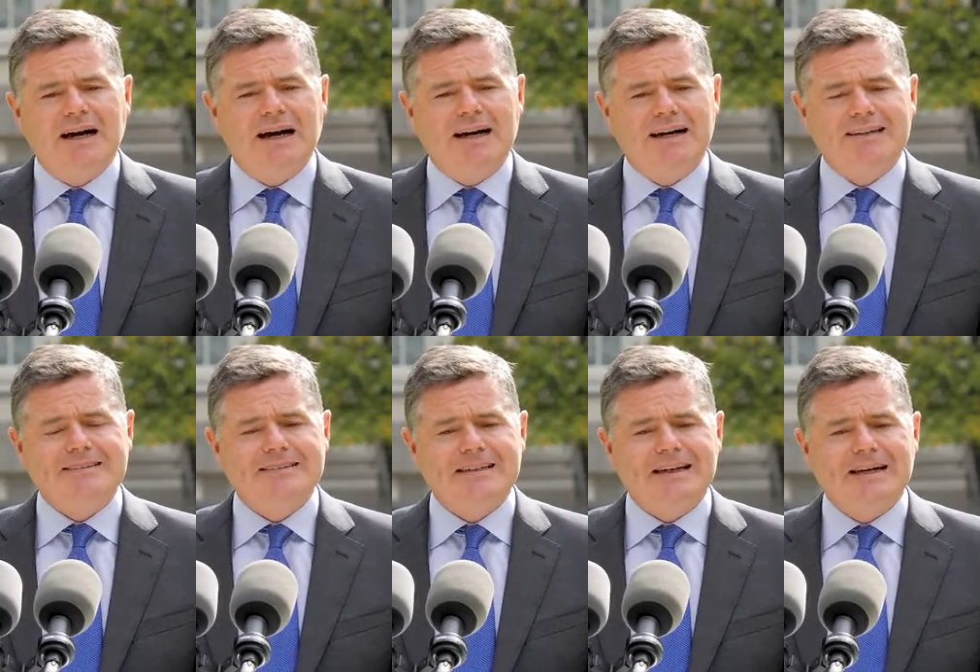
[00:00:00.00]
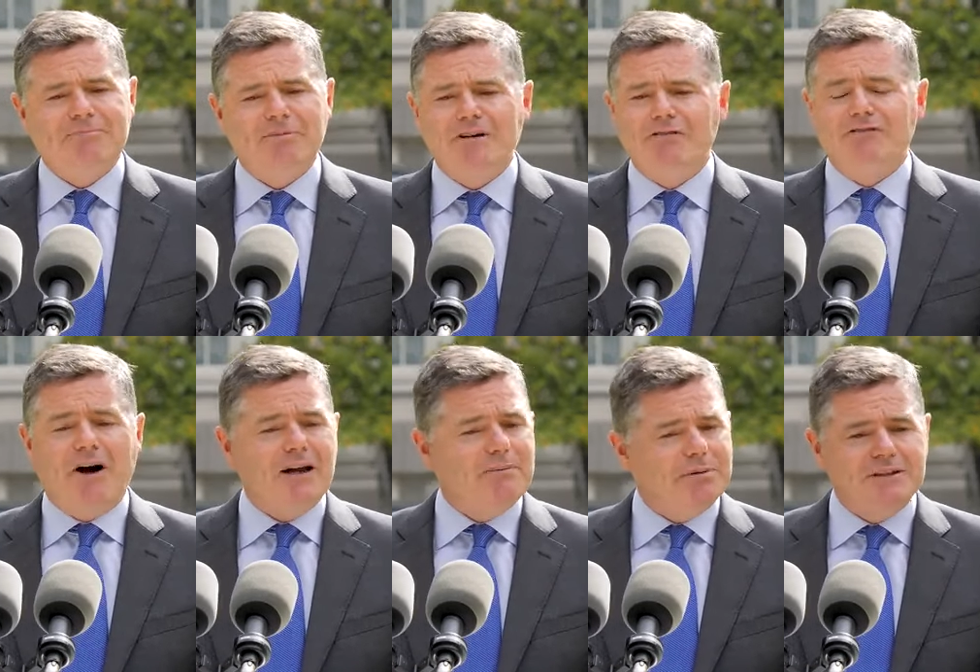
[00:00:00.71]
And
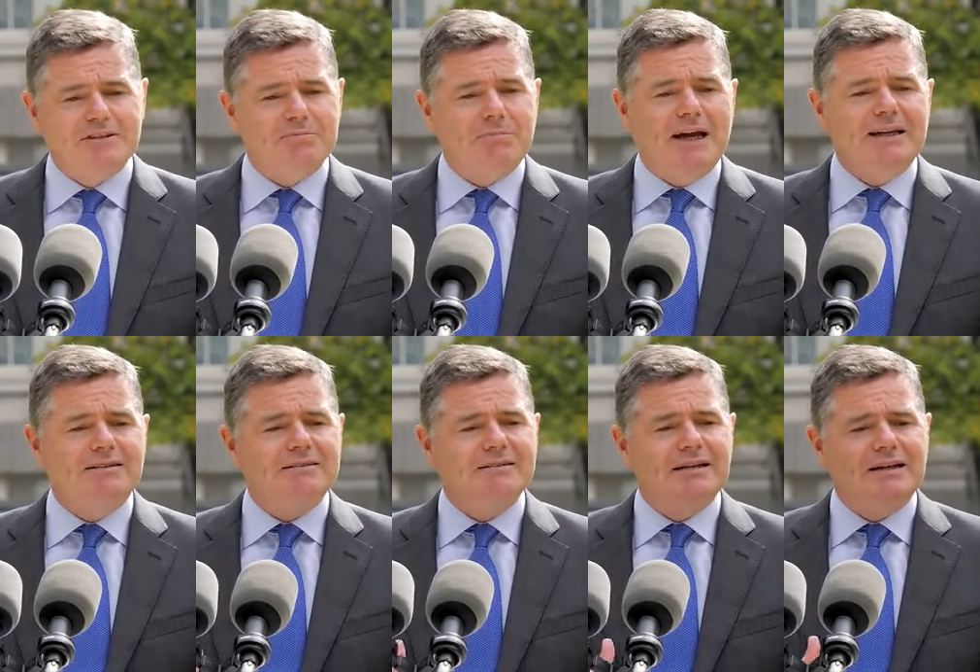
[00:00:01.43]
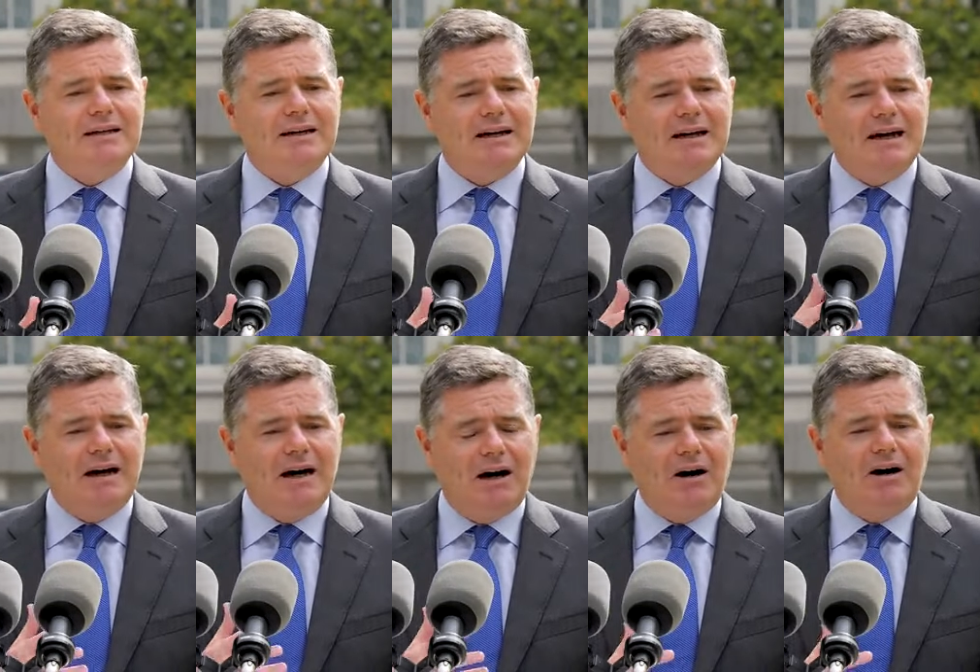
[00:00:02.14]
vibrant debate
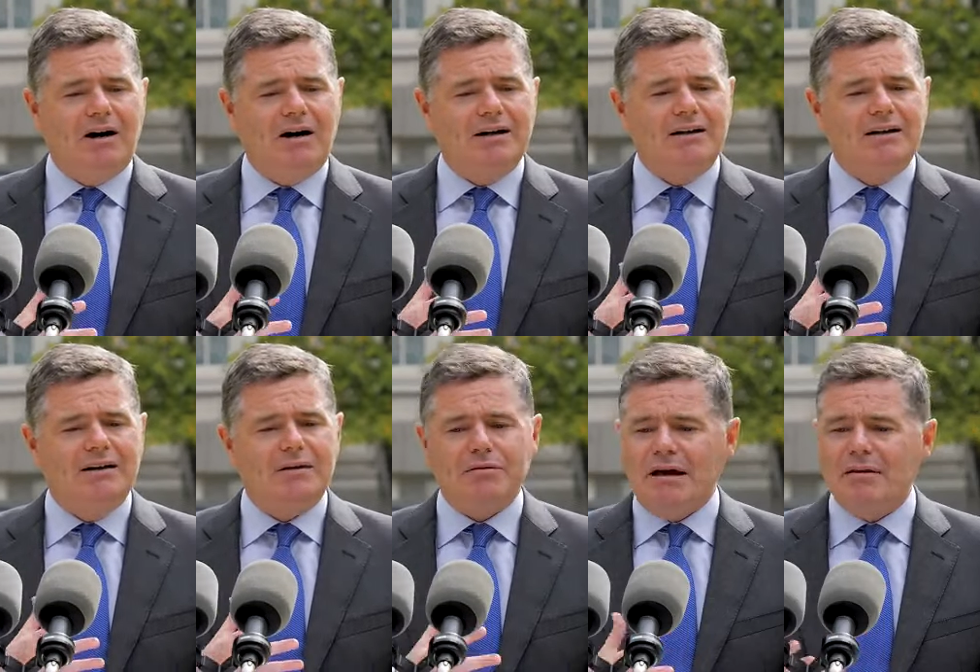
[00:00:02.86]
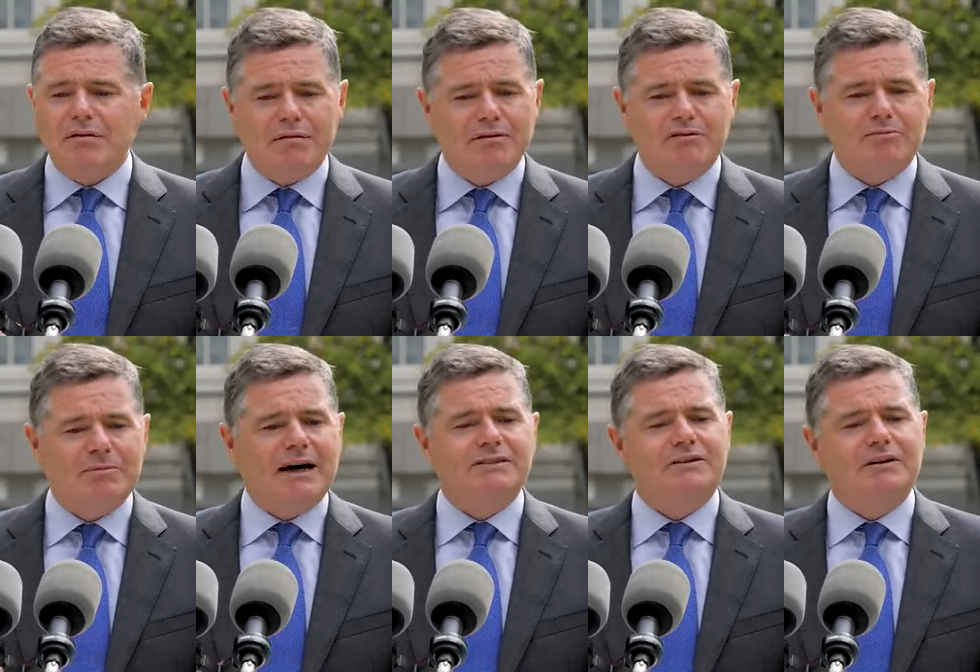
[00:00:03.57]
on sensitive
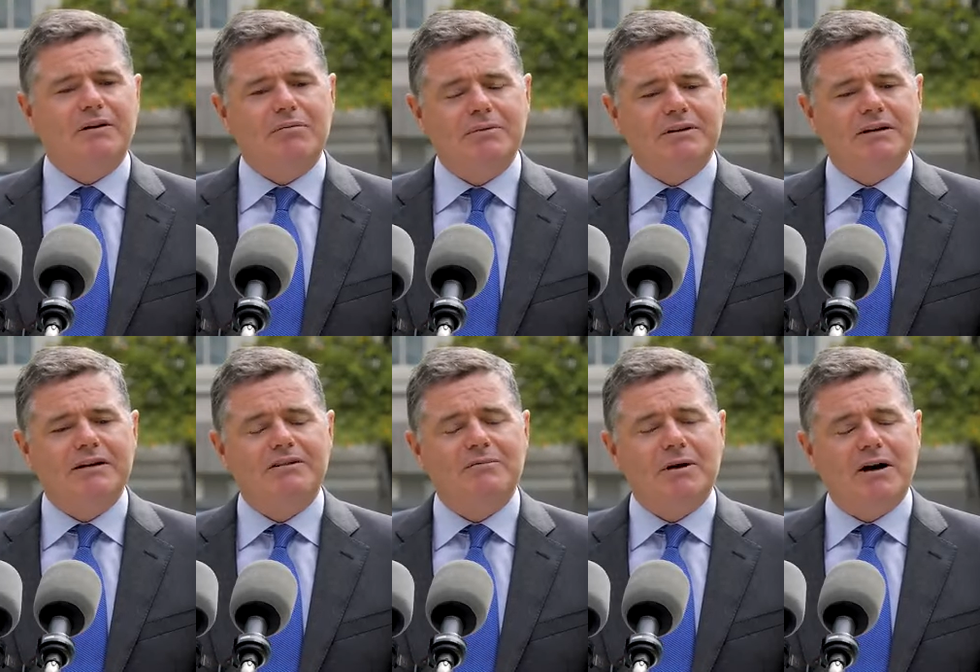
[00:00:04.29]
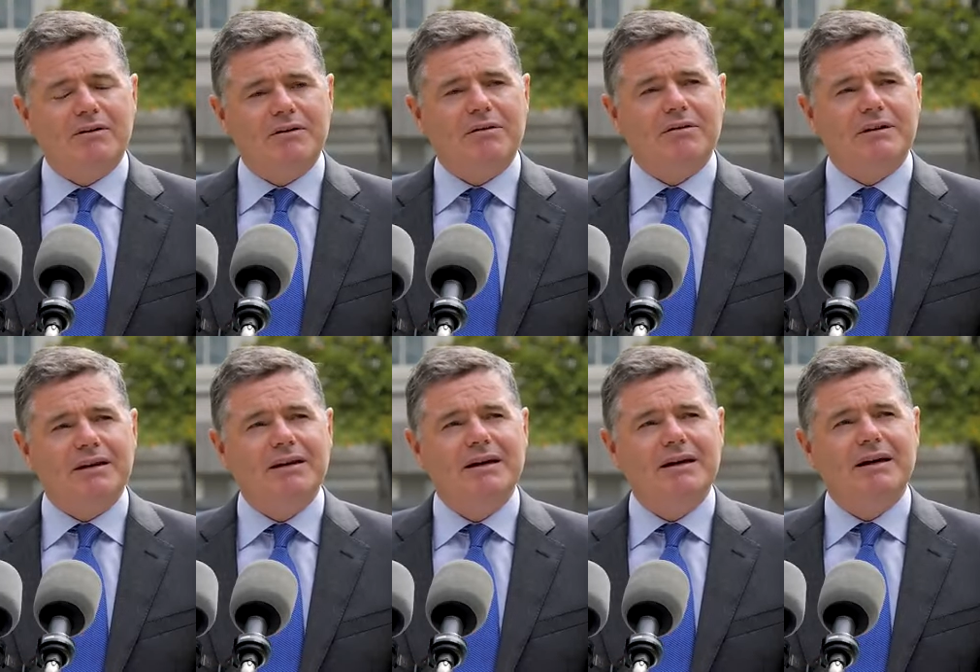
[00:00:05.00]
matters within a
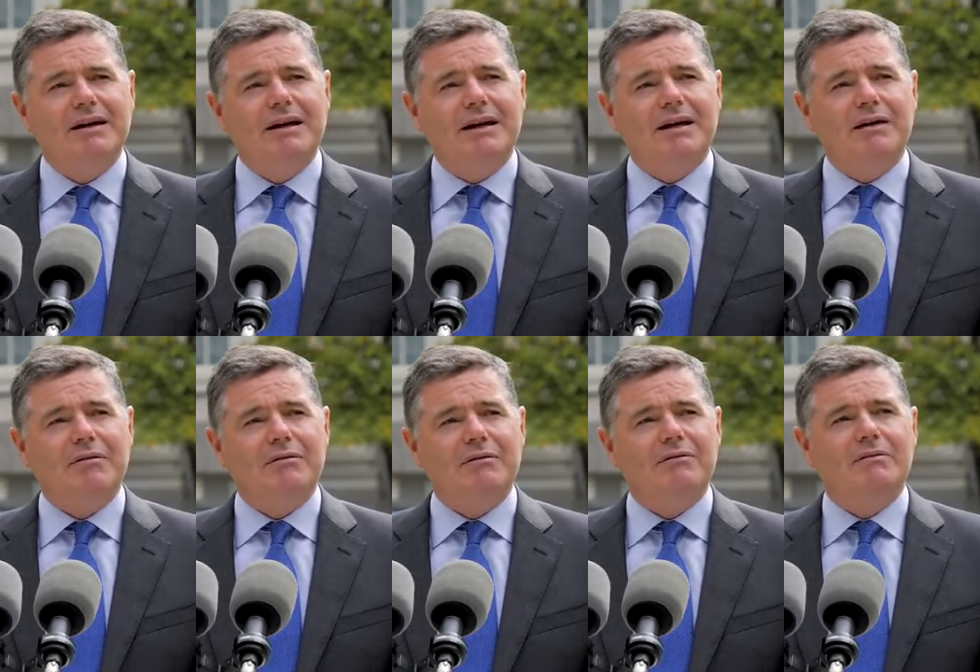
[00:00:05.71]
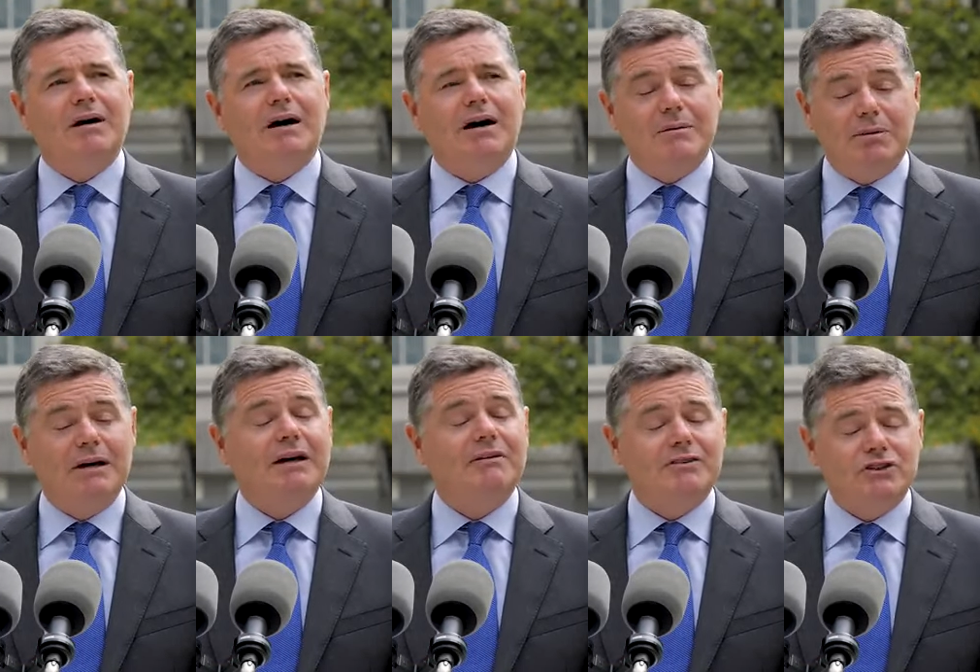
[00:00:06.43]
democracy is, I
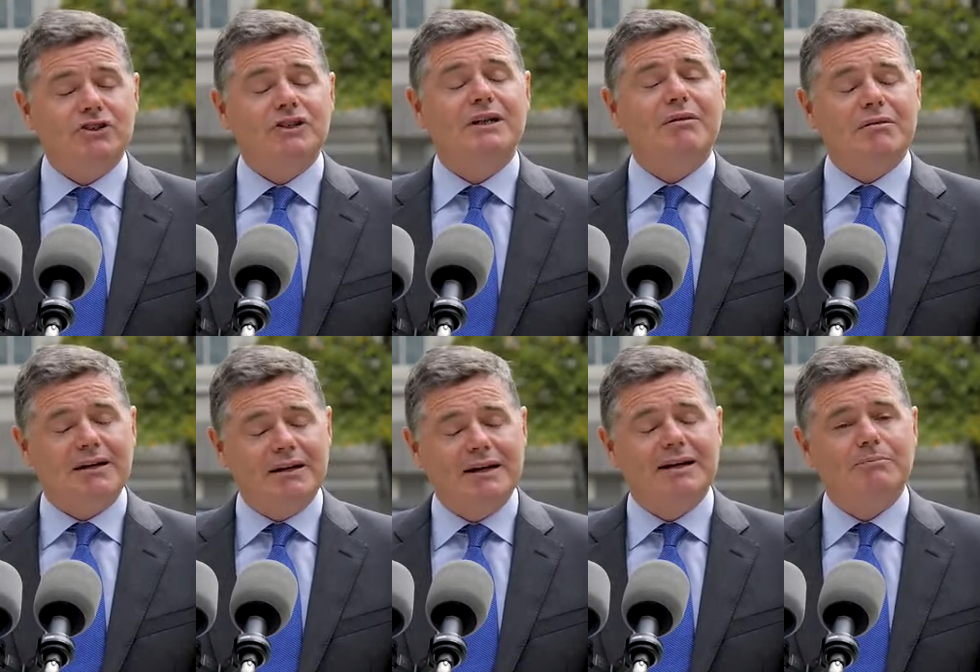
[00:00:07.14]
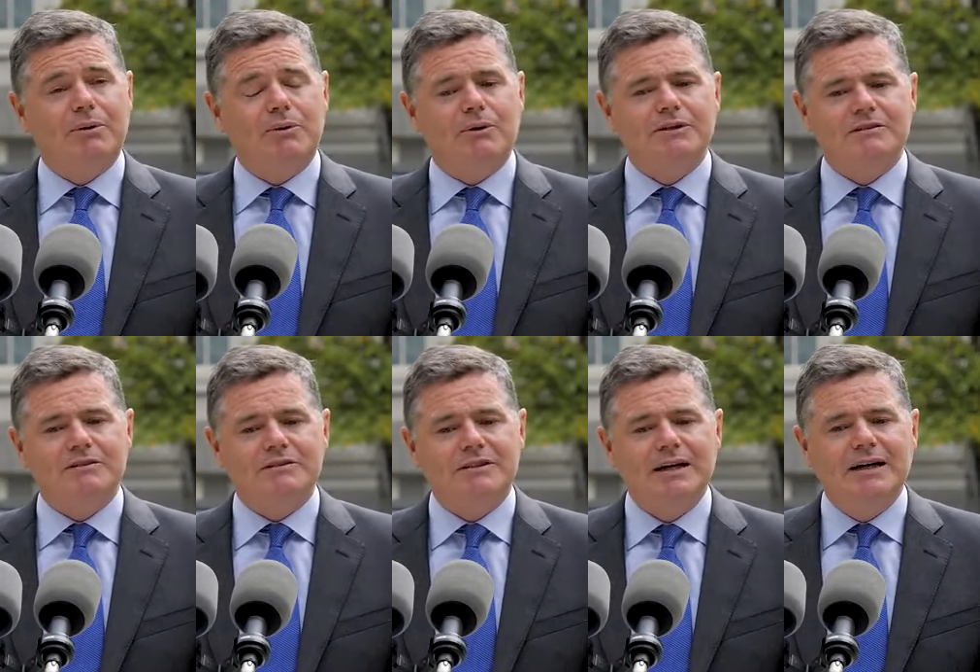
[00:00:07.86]
believe, intrinsically
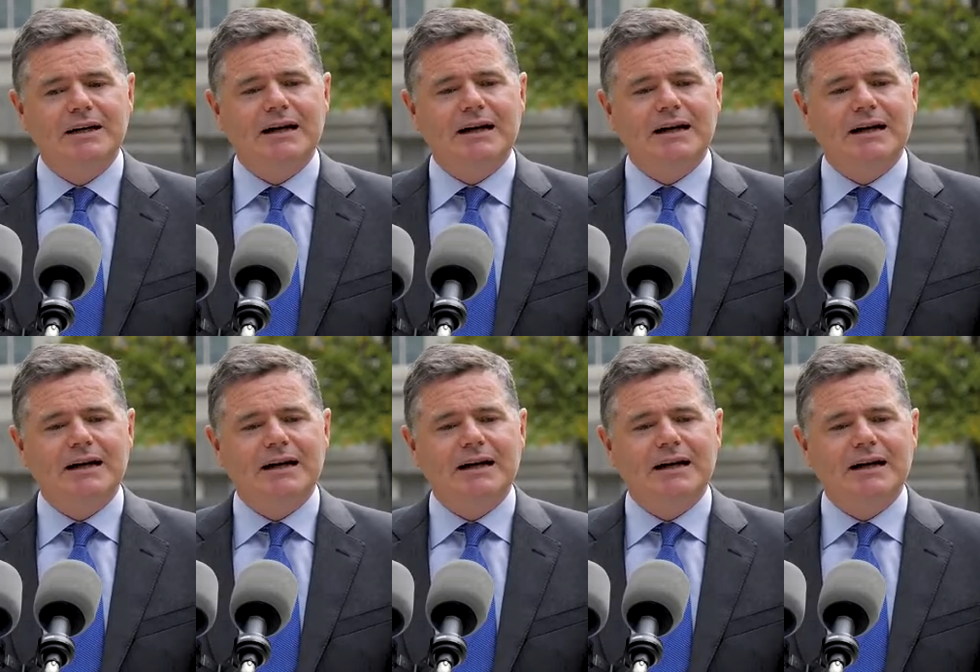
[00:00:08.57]
important.